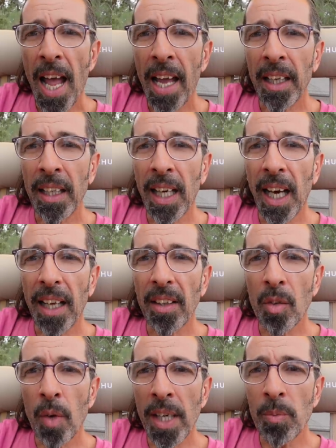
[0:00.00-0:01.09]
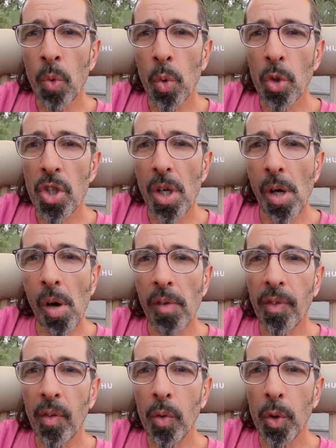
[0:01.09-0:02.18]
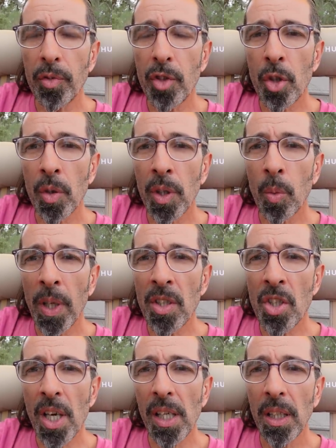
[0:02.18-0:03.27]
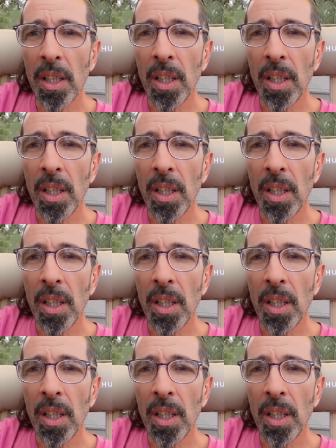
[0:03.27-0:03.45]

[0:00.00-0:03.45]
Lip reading: and collect the rainwater off the roof during the winter